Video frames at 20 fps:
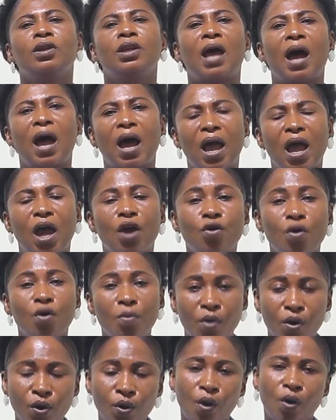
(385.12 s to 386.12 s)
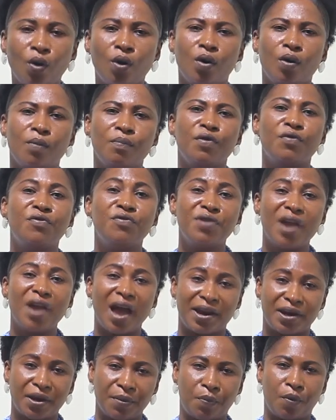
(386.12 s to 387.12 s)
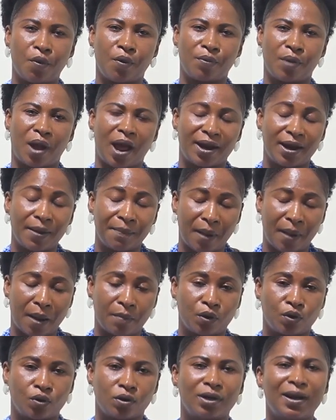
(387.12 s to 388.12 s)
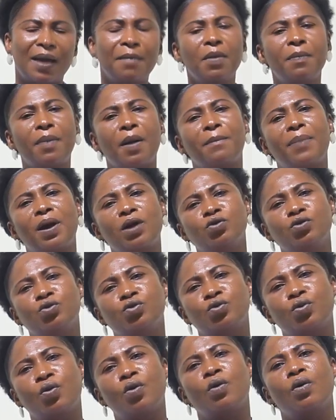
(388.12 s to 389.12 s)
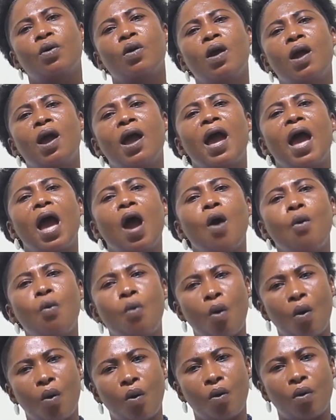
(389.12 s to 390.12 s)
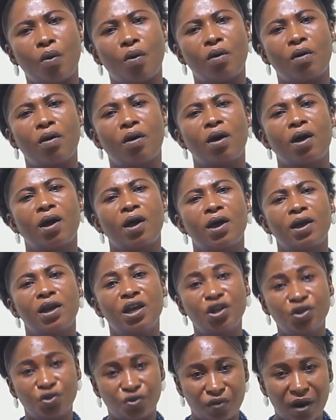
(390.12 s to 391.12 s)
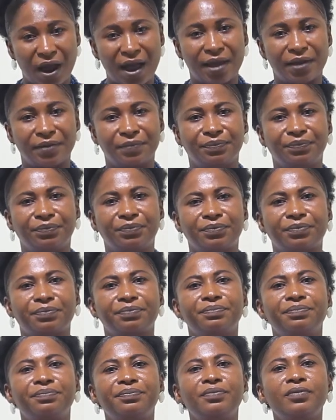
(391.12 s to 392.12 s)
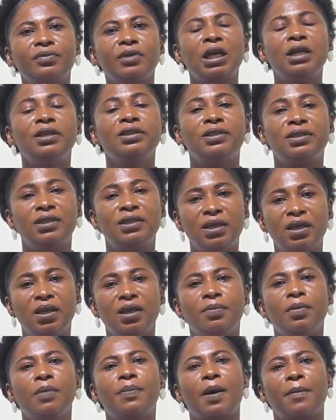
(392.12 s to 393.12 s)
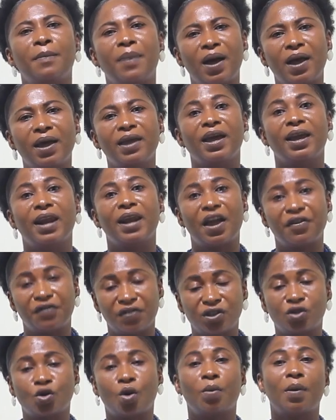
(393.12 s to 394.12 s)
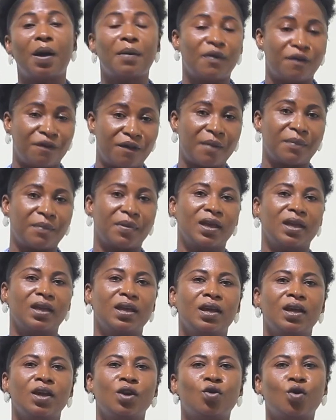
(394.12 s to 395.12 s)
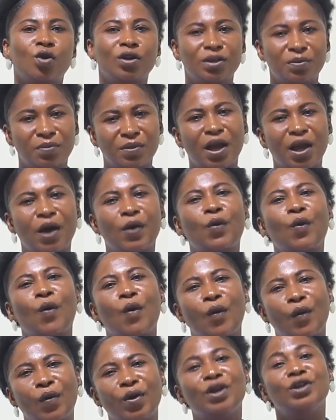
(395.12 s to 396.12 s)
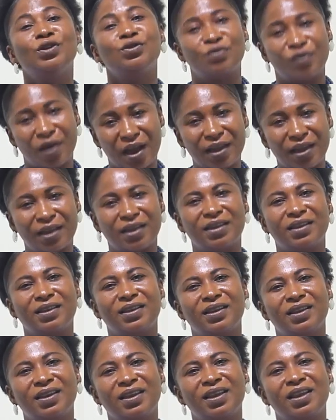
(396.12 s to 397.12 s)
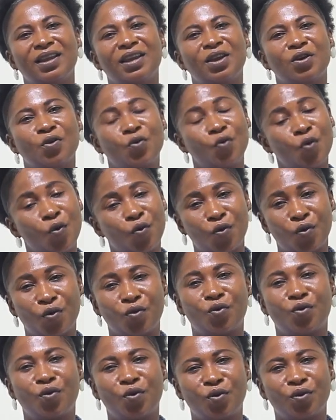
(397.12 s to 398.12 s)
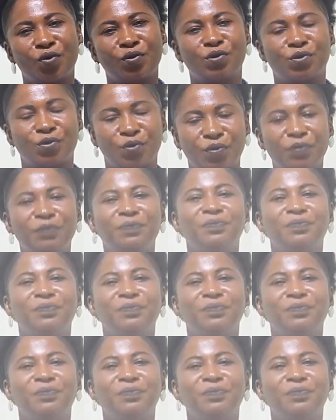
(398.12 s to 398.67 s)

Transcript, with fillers: Now, a no mono, me re at the pump at the pamon, na me papa so a war Israel. Until me papa an address or rather family, not the miracle Israel. Crocon crono so.